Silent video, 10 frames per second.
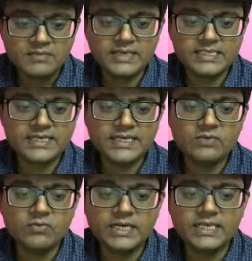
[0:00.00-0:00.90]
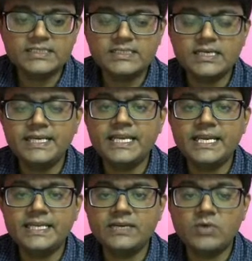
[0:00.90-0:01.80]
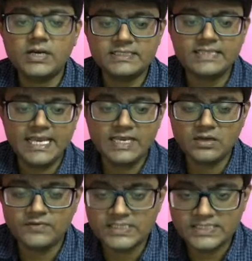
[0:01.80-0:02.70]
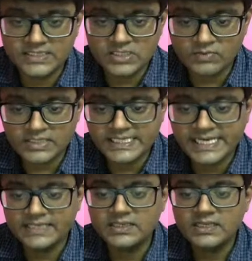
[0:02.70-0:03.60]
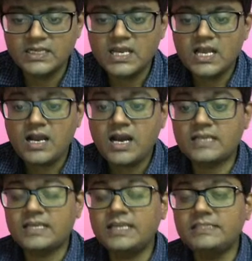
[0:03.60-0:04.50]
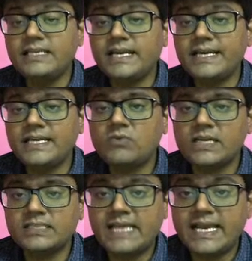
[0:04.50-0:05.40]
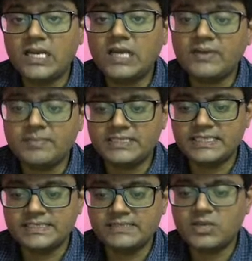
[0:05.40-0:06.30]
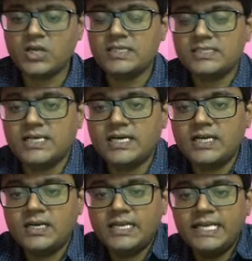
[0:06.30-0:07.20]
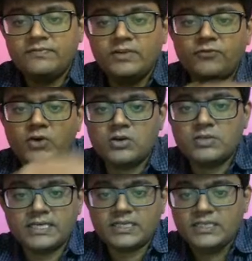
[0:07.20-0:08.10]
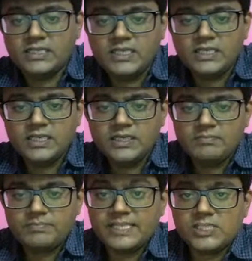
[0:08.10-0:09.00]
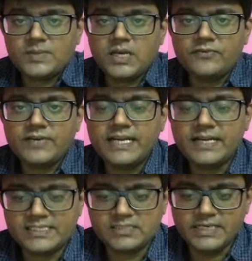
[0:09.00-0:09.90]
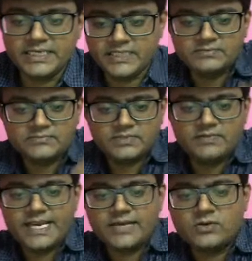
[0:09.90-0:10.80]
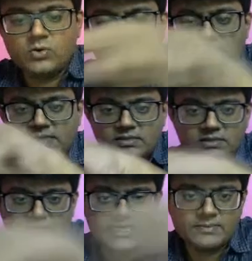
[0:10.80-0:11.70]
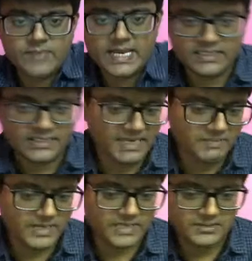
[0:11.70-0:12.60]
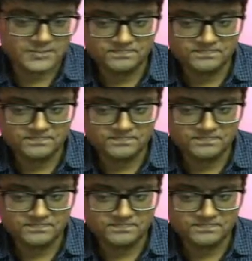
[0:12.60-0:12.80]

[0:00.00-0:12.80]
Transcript: Basically, one is indicating what is the angle of incidence on one side, other is indicating what is the angle of emergence, because light will follow that principle of retraceability. The way it goes, it comes back in the same path.